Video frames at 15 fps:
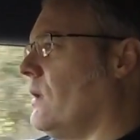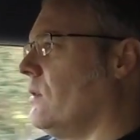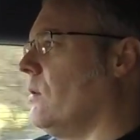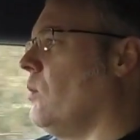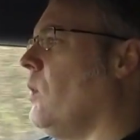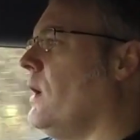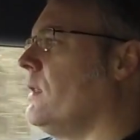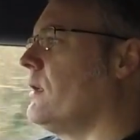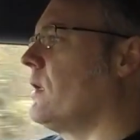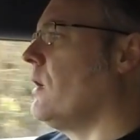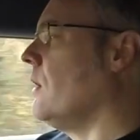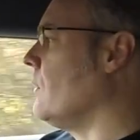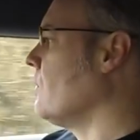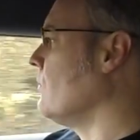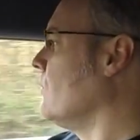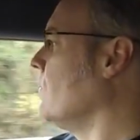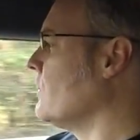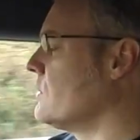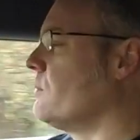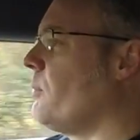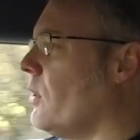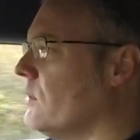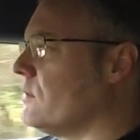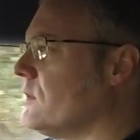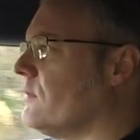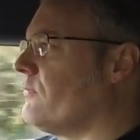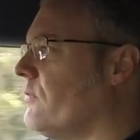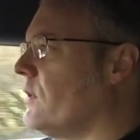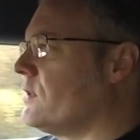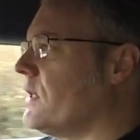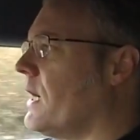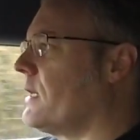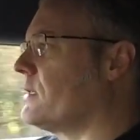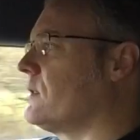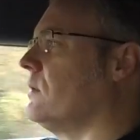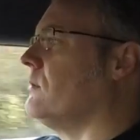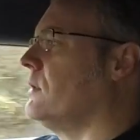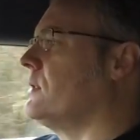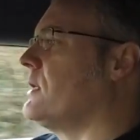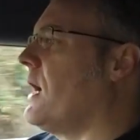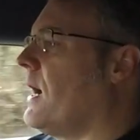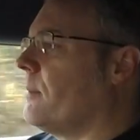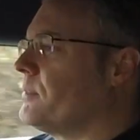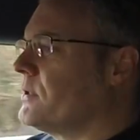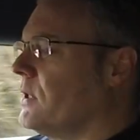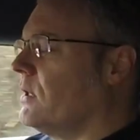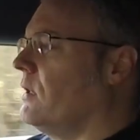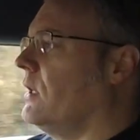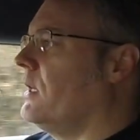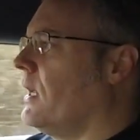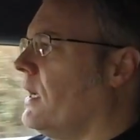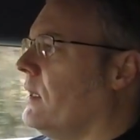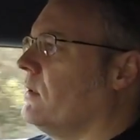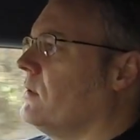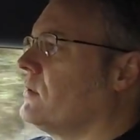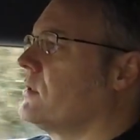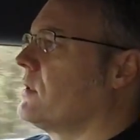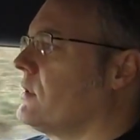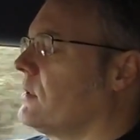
The way the car responds, the front axle is absolutely nailed.